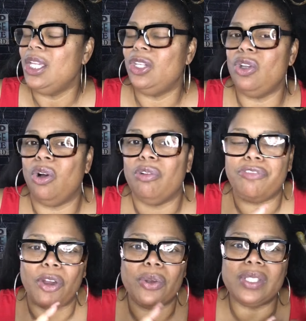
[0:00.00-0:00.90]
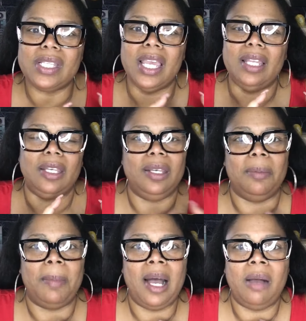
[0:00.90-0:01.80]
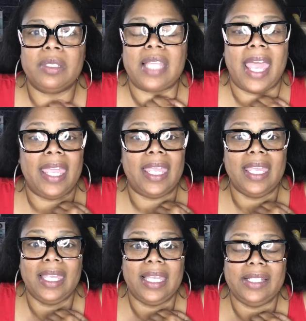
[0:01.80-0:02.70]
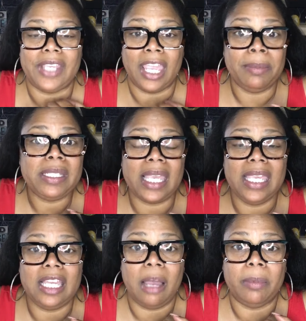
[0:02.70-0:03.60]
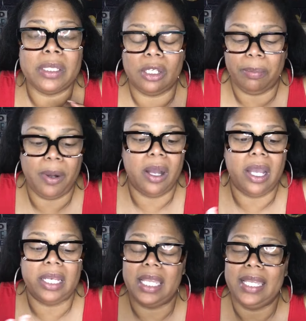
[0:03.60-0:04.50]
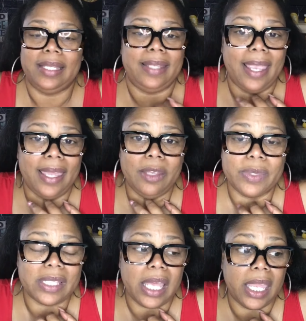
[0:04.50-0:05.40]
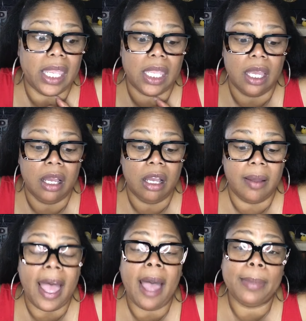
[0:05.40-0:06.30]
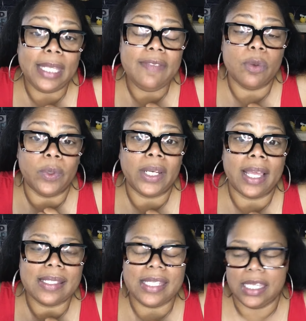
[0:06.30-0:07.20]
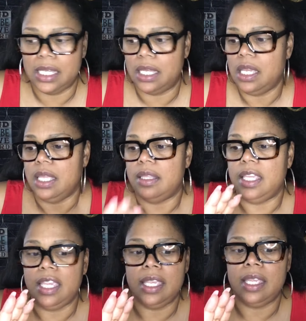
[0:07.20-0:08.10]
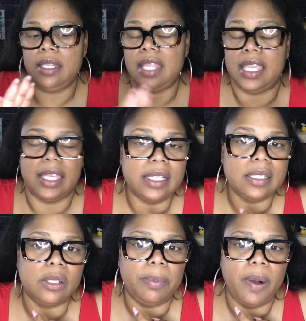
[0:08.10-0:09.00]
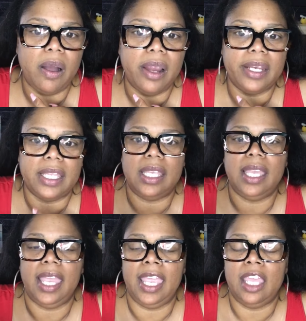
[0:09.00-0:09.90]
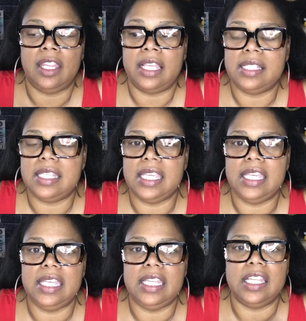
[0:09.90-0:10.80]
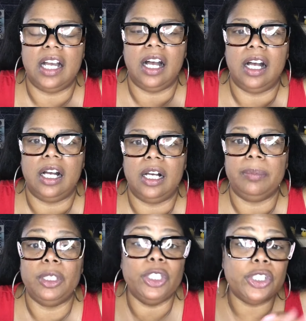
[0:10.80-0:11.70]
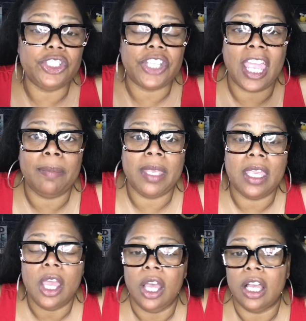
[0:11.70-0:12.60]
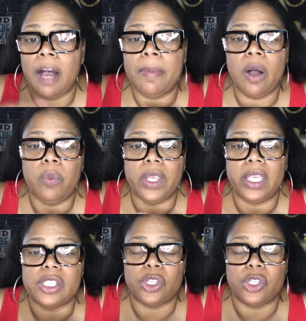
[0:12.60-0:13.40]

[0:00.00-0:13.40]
You know, first the mom was like, Jamie said he coming to the party. Daddy was like, uh, I believe it when I see it. Then they get to the party and they see um, little Jamie come up with his